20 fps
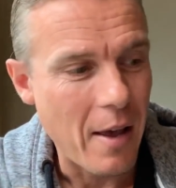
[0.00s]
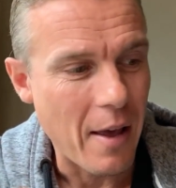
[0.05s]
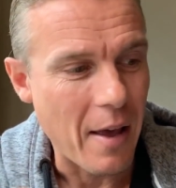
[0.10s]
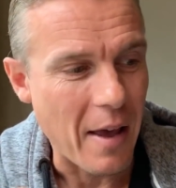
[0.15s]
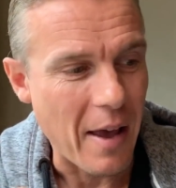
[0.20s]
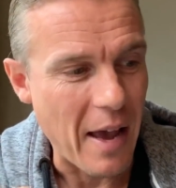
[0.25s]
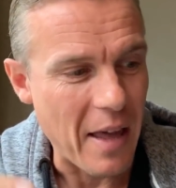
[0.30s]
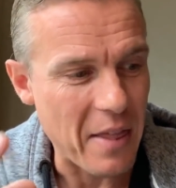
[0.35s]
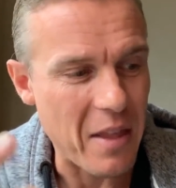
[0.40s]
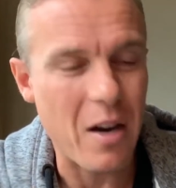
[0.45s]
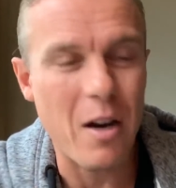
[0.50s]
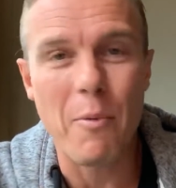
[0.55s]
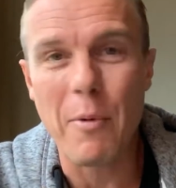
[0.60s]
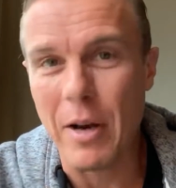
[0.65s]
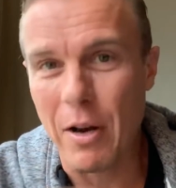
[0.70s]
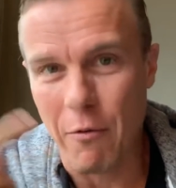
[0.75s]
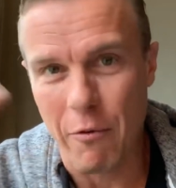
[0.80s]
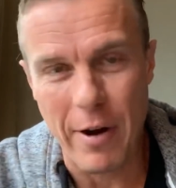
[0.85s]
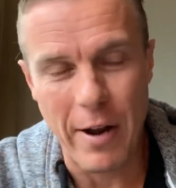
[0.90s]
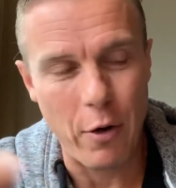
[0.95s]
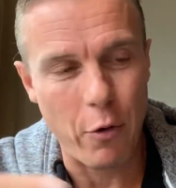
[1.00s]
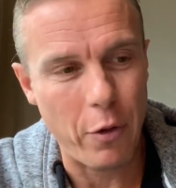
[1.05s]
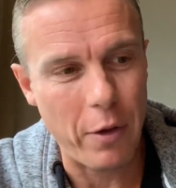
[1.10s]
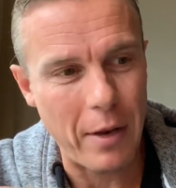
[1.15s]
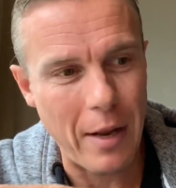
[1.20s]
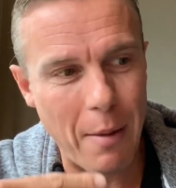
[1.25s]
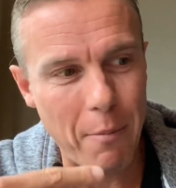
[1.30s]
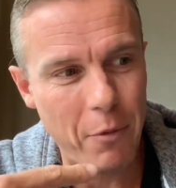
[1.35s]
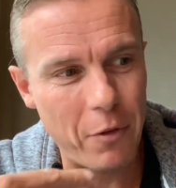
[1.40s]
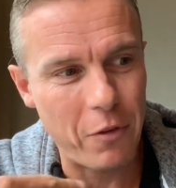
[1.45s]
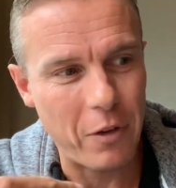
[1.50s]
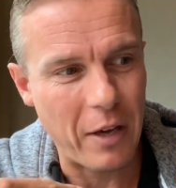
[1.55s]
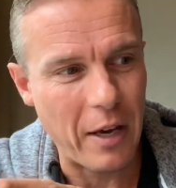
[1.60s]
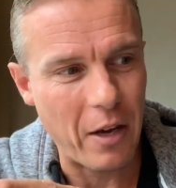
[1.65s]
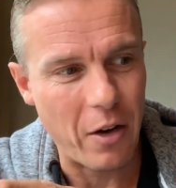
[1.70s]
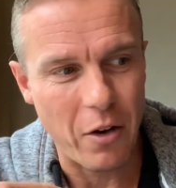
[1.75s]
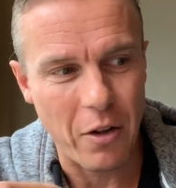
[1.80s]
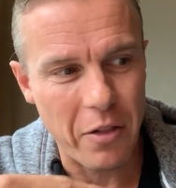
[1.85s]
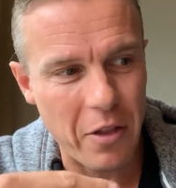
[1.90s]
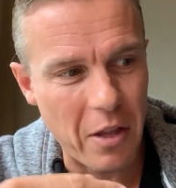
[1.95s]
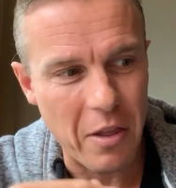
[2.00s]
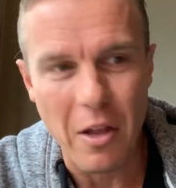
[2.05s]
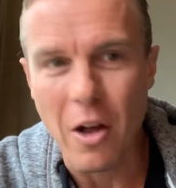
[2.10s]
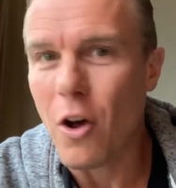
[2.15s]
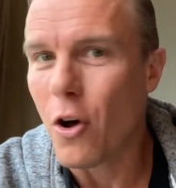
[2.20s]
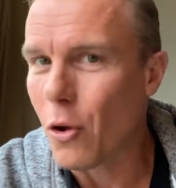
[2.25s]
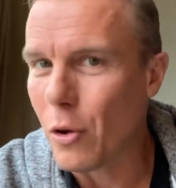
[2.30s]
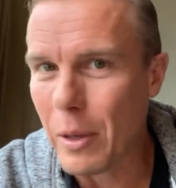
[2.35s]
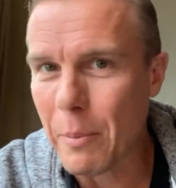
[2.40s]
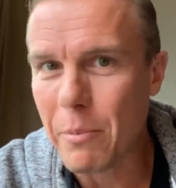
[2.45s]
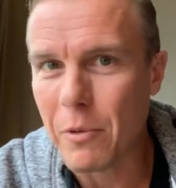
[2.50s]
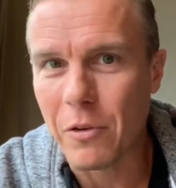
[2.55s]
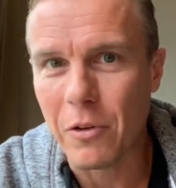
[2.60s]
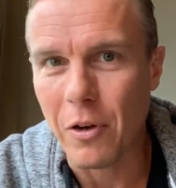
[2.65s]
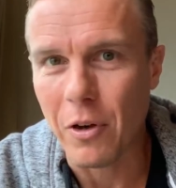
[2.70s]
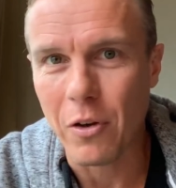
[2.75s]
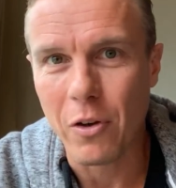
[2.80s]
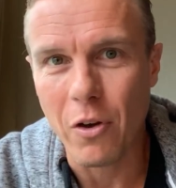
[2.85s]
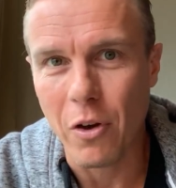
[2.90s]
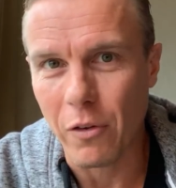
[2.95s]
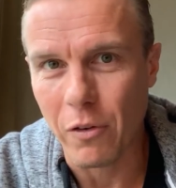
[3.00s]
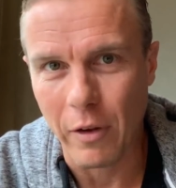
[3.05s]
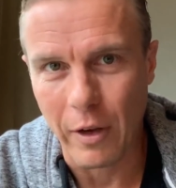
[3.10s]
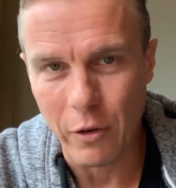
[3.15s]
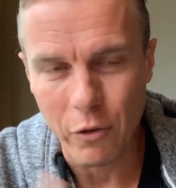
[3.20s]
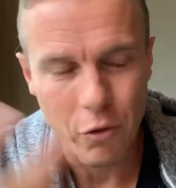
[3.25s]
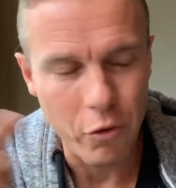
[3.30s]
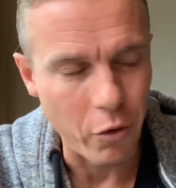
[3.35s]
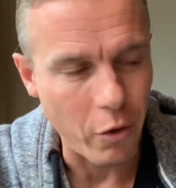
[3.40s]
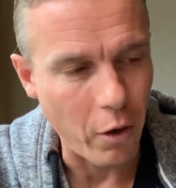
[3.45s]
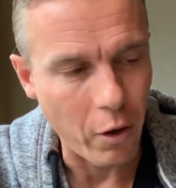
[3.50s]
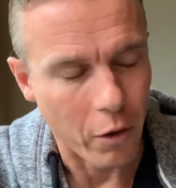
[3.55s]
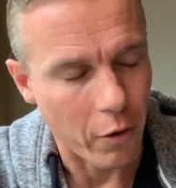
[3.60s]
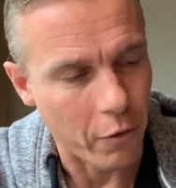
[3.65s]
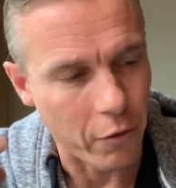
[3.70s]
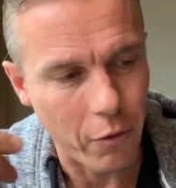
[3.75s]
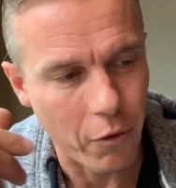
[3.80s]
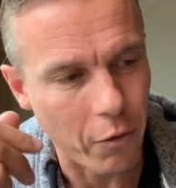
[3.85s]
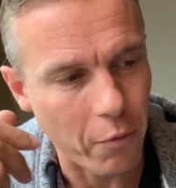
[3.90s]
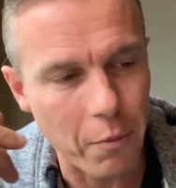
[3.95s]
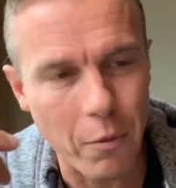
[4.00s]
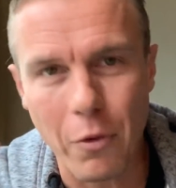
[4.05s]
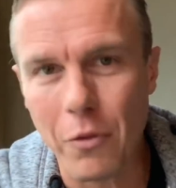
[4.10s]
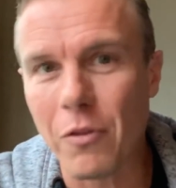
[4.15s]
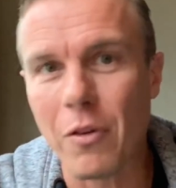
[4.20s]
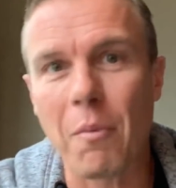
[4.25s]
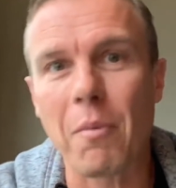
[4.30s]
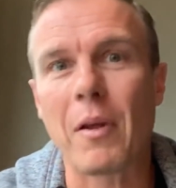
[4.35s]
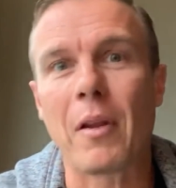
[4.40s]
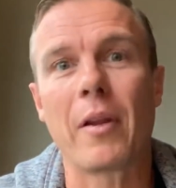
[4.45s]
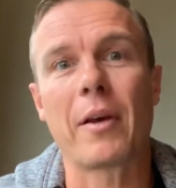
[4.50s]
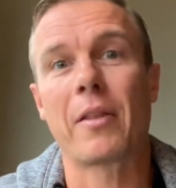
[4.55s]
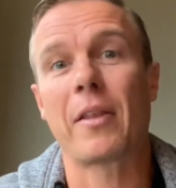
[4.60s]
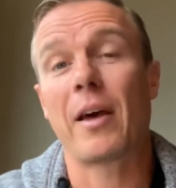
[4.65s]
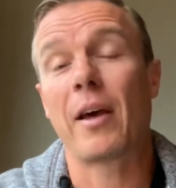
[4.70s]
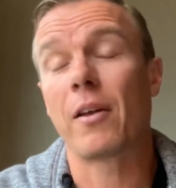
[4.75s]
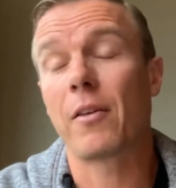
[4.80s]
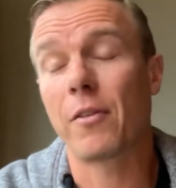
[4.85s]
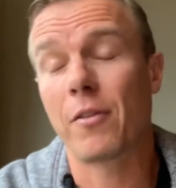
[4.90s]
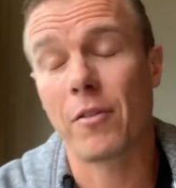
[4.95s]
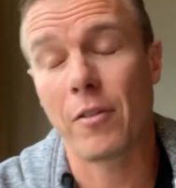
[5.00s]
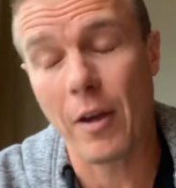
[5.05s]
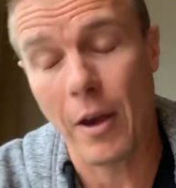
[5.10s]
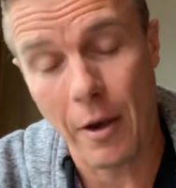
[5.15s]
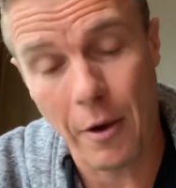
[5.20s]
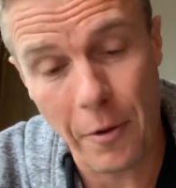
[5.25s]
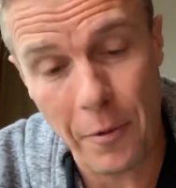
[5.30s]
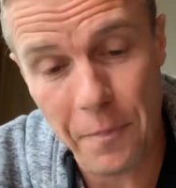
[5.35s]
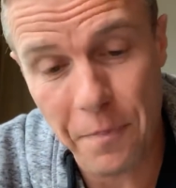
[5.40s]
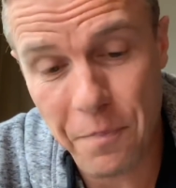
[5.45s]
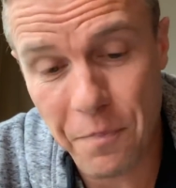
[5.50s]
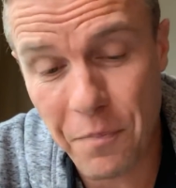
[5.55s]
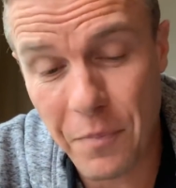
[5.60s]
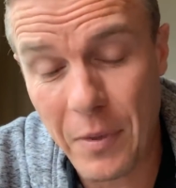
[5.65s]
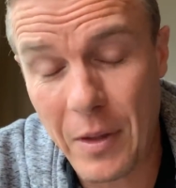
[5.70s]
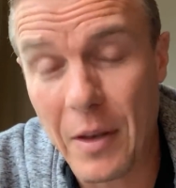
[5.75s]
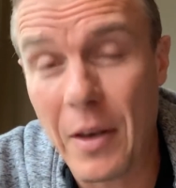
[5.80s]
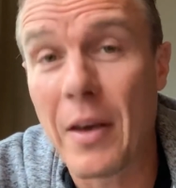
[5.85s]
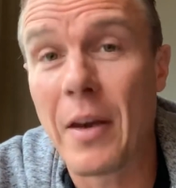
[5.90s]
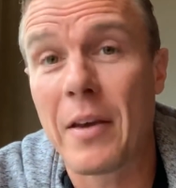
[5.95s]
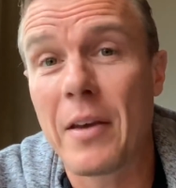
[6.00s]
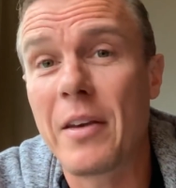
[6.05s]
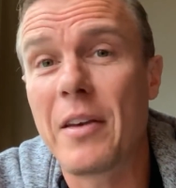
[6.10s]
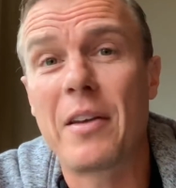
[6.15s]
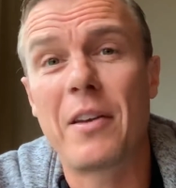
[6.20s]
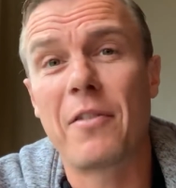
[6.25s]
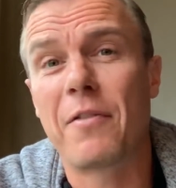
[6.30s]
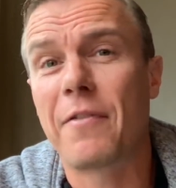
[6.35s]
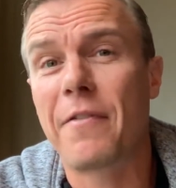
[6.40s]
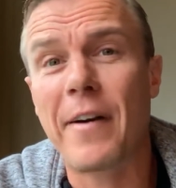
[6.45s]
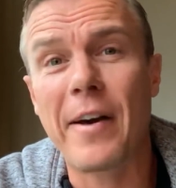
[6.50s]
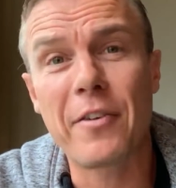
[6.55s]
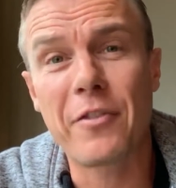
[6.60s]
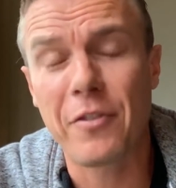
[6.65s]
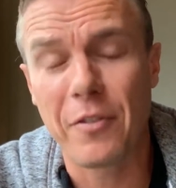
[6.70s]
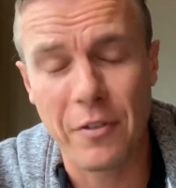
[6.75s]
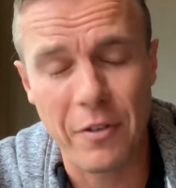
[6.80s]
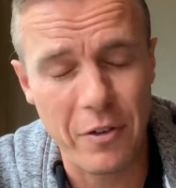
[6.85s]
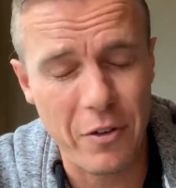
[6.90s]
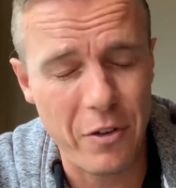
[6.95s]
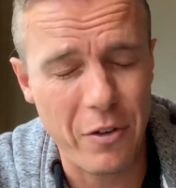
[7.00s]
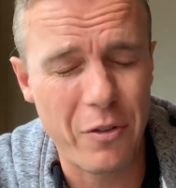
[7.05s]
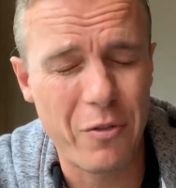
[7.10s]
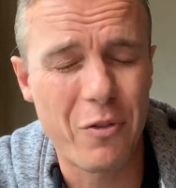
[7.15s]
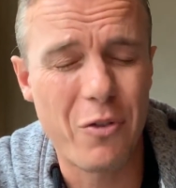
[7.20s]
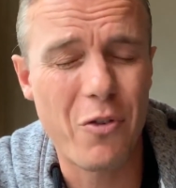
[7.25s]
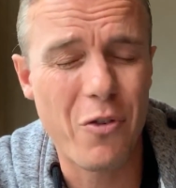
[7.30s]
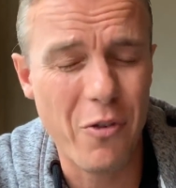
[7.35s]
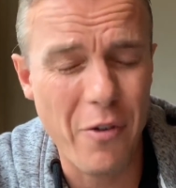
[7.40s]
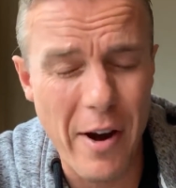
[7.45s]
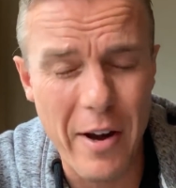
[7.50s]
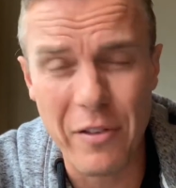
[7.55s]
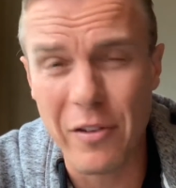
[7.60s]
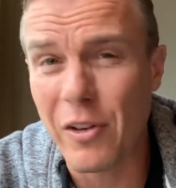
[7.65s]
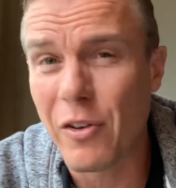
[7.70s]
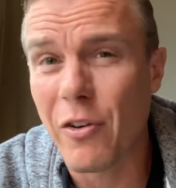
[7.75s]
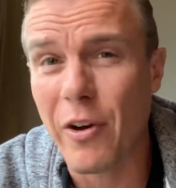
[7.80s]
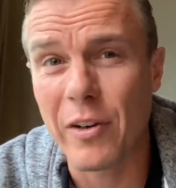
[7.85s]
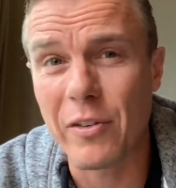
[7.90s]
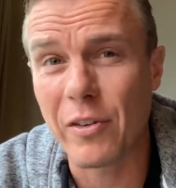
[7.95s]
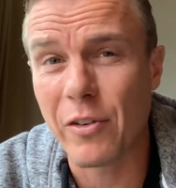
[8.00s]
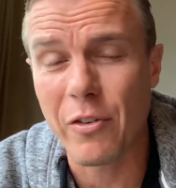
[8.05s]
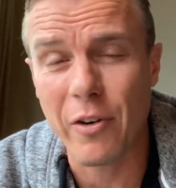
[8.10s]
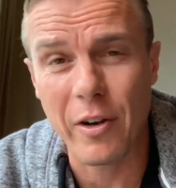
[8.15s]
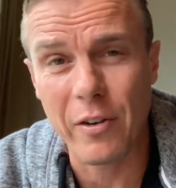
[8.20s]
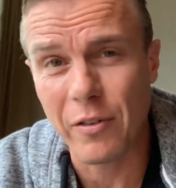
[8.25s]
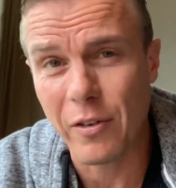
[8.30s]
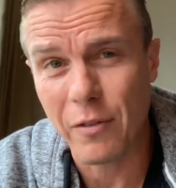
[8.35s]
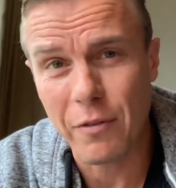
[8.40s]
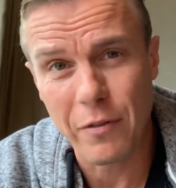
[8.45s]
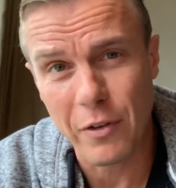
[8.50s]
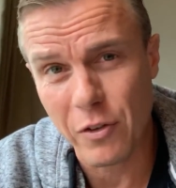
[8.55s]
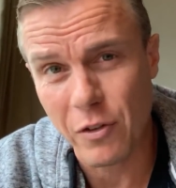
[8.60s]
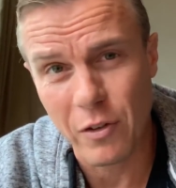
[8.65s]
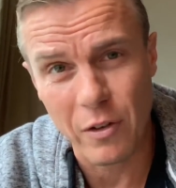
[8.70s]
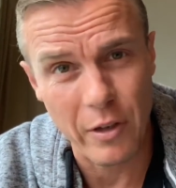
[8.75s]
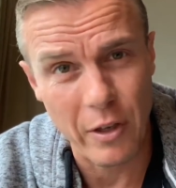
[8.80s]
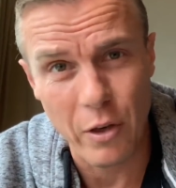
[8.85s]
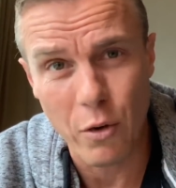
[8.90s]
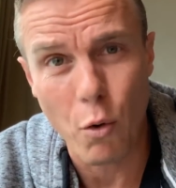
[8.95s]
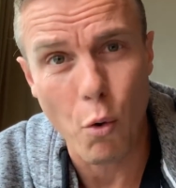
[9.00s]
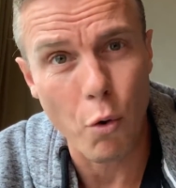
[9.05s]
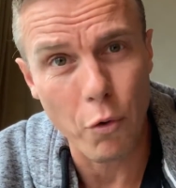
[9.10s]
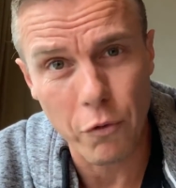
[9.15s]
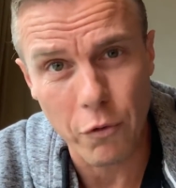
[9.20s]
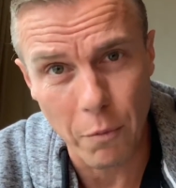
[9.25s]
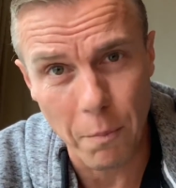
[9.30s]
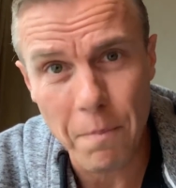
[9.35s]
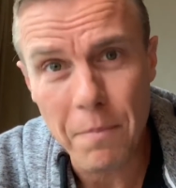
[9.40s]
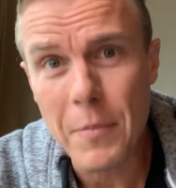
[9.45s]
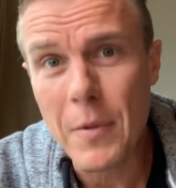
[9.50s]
And then I went and ran all the numbers again. And I think the whole episode cost like $2 or something like that. So functions are just crazy, crazy, crazy efficiently awesome.